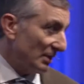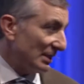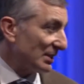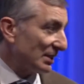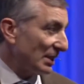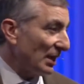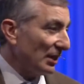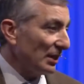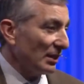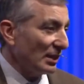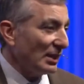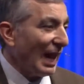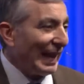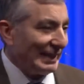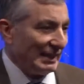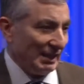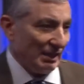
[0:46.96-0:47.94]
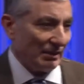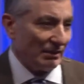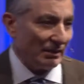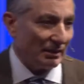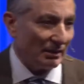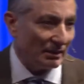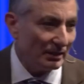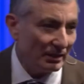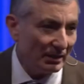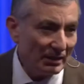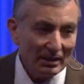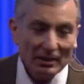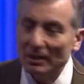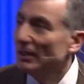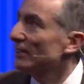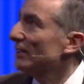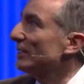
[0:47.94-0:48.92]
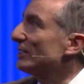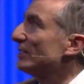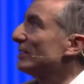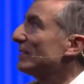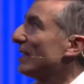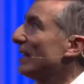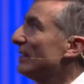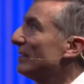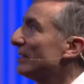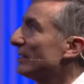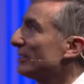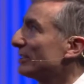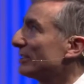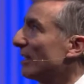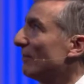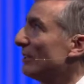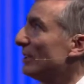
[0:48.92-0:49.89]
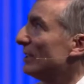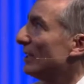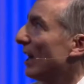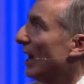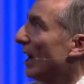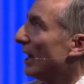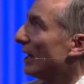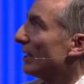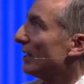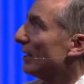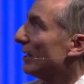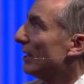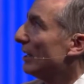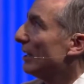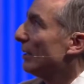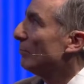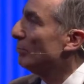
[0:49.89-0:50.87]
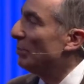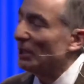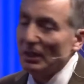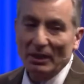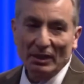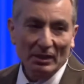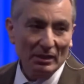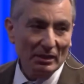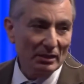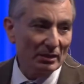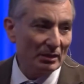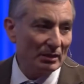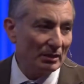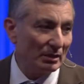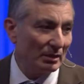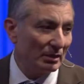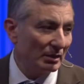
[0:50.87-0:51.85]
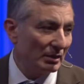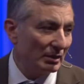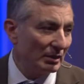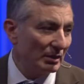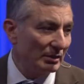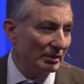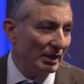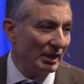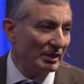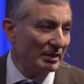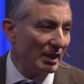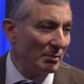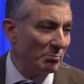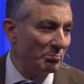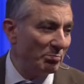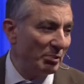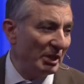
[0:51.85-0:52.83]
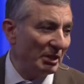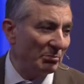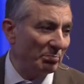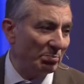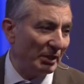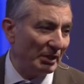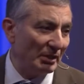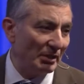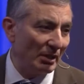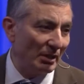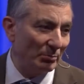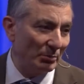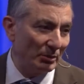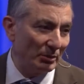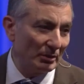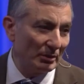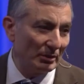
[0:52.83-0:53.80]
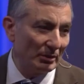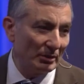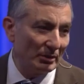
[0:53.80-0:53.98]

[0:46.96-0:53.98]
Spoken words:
That's 10 to the 90th. This is 10 to the 79 billion. That's a big, big number.